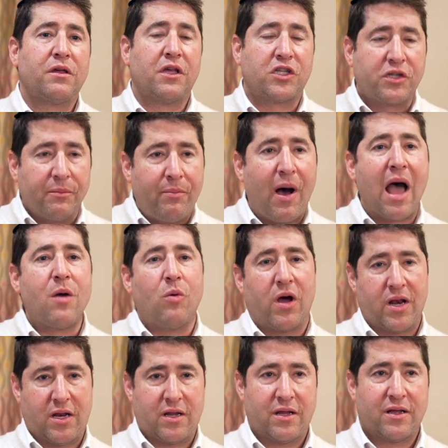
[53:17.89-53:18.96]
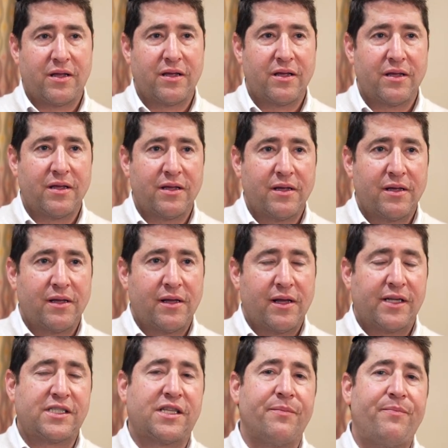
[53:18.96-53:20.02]
you should buy one.
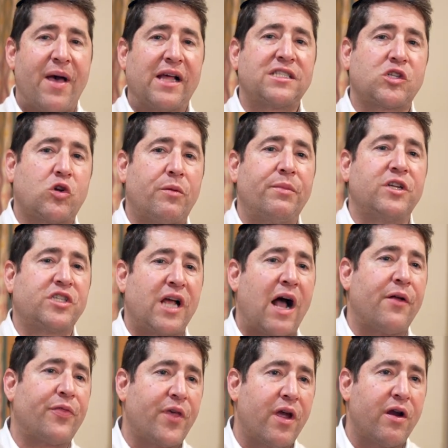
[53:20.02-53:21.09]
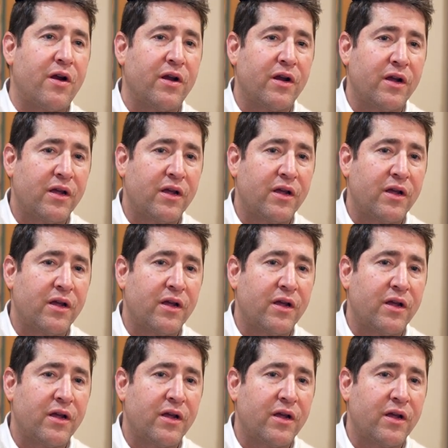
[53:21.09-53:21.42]
It's the best chumash out there.